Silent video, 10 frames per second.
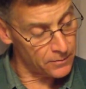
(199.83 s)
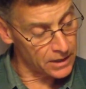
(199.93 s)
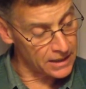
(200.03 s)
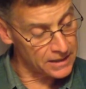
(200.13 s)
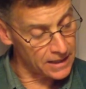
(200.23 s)

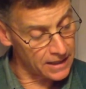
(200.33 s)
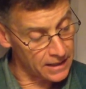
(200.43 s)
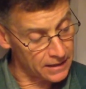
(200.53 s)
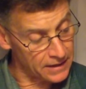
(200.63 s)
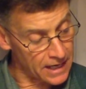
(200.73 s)

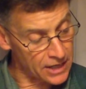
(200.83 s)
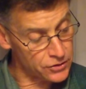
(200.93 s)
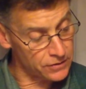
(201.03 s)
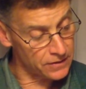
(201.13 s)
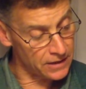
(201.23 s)

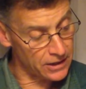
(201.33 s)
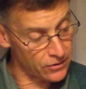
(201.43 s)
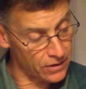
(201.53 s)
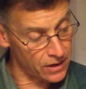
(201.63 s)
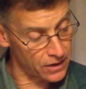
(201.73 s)
attached to the ear
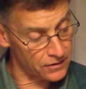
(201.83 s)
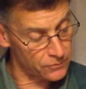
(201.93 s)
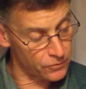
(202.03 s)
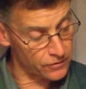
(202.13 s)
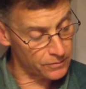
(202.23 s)
guards,
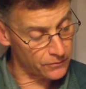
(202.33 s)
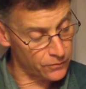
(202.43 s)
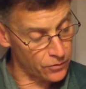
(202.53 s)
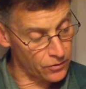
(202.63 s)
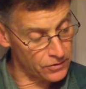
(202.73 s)
whereas
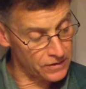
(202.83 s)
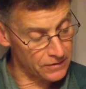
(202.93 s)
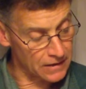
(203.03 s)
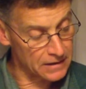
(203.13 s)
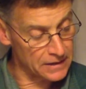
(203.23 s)
before it was either
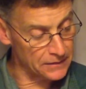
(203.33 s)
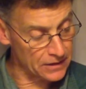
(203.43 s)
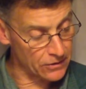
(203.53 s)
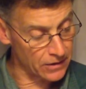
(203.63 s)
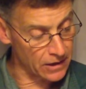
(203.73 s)
underneath the
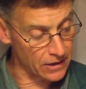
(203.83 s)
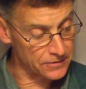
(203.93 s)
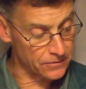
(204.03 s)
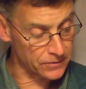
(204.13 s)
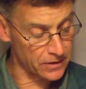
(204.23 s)
ear
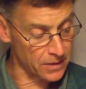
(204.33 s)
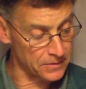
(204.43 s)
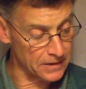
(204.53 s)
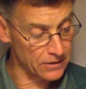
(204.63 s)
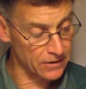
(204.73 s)
guards or on top of
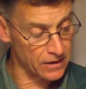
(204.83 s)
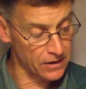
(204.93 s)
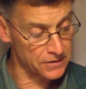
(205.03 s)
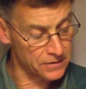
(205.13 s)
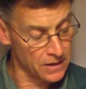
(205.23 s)
the ear
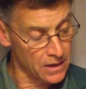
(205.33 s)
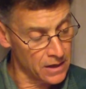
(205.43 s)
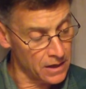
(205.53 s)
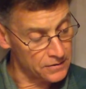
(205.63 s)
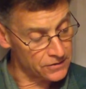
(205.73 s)
guards.
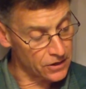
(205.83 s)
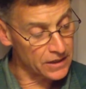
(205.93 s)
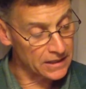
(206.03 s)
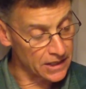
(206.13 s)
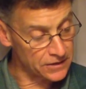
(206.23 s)

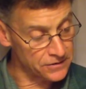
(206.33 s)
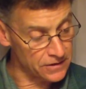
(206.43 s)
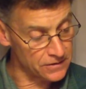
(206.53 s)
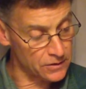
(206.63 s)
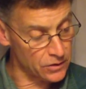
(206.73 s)
Starting next
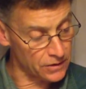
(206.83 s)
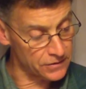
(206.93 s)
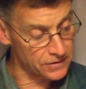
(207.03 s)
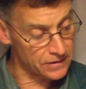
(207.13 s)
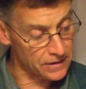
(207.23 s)
season, not
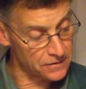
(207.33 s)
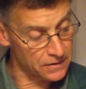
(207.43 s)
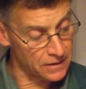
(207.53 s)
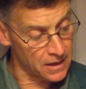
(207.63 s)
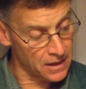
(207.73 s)
this
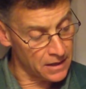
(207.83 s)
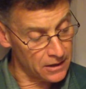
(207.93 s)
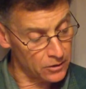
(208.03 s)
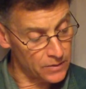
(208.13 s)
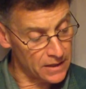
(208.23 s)
season,
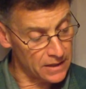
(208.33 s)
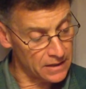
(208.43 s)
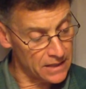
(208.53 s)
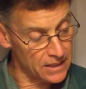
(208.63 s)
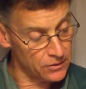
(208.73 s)
it'll be
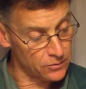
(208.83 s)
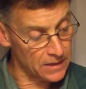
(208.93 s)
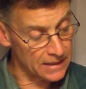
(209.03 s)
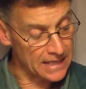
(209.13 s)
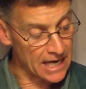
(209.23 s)
needed to be
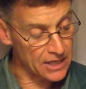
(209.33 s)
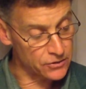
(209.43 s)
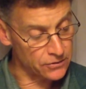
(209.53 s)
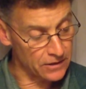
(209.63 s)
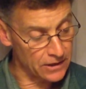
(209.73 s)

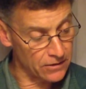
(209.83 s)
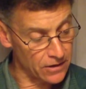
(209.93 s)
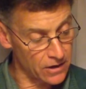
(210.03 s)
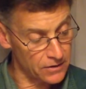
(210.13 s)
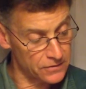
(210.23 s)
attached to the ear
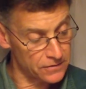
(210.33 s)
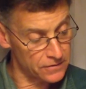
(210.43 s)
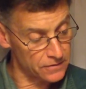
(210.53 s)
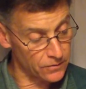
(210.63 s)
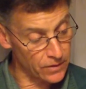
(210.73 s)
guards. This
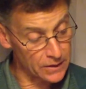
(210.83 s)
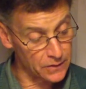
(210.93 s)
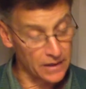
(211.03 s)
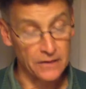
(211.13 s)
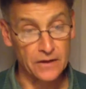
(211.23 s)
is a great
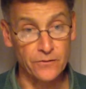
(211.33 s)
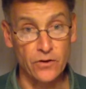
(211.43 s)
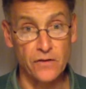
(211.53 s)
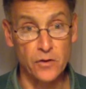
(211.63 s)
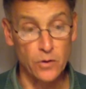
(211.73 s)
thing, I think, for
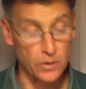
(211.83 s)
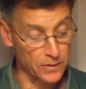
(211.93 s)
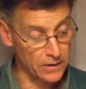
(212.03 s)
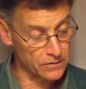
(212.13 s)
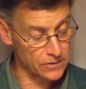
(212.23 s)
everyone,
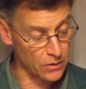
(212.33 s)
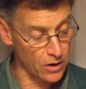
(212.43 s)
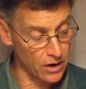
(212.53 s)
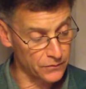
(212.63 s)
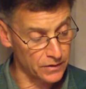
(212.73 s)
because so
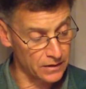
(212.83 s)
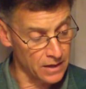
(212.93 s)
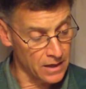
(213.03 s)
often